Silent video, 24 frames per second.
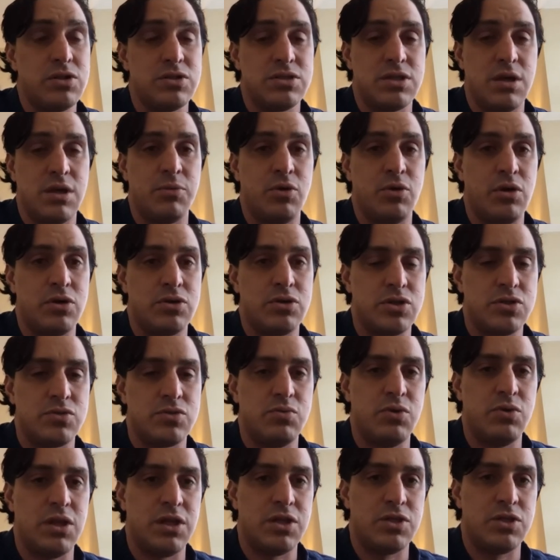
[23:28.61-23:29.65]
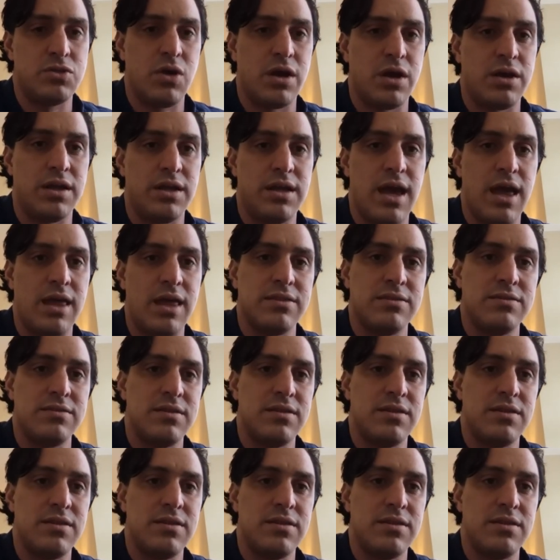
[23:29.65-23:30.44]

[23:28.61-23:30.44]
some who are just really trying to get